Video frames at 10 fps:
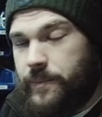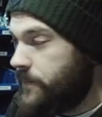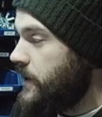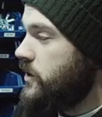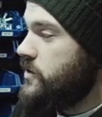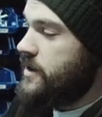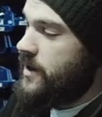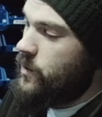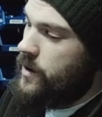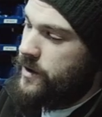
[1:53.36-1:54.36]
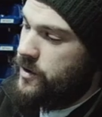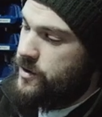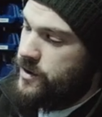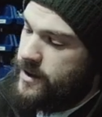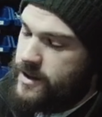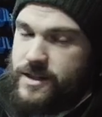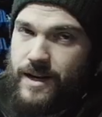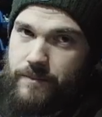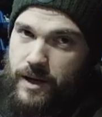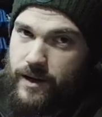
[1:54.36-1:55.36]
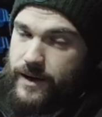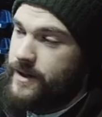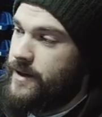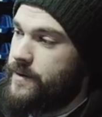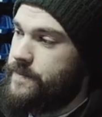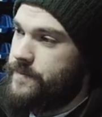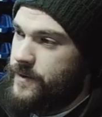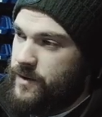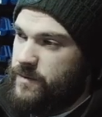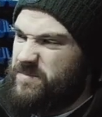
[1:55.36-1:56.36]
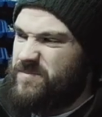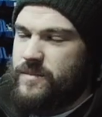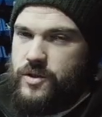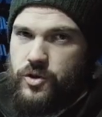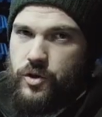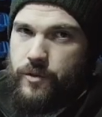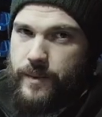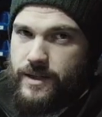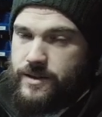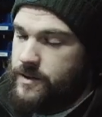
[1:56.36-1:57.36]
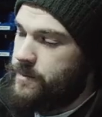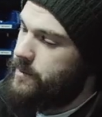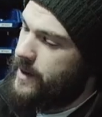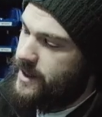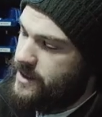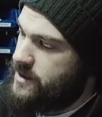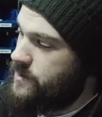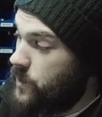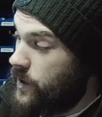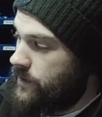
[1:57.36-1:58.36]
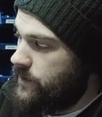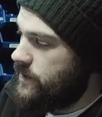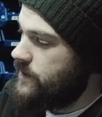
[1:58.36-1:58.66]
Because they're quite good, they're slimline, you know, you can tuck them into places and whatever.